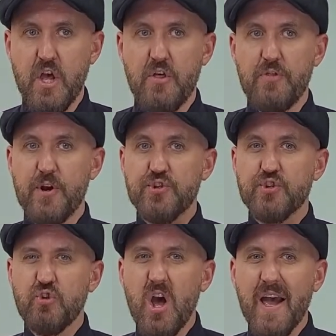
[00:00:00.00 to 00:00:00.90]
They're
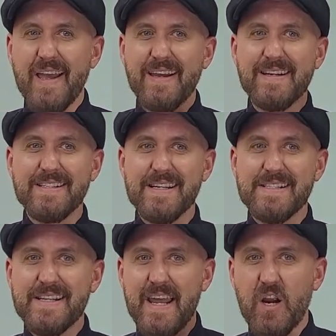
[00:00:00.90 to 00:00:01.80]
trying to
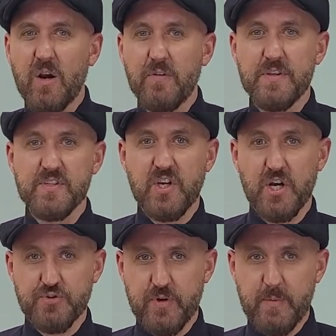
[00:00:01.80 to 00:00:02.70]
tear this
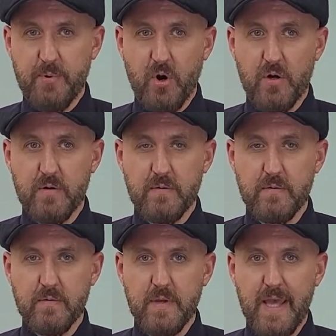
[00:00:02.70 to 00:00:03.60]
country apart.
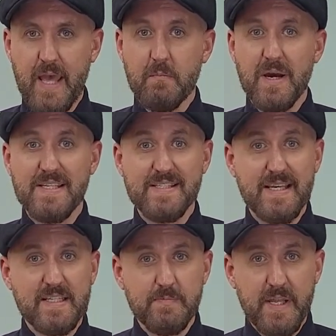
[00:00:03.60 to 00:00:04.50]
And my
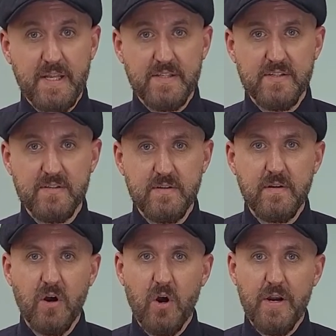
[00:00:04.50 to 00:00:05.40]
6 minutes
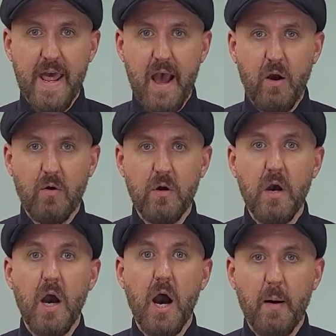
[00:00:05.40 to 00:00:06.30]
are now
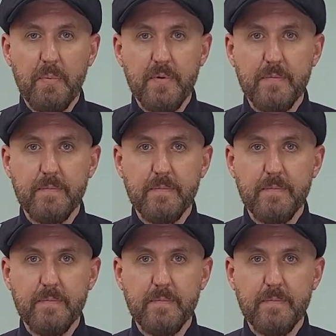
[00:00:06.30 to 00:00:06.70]
up.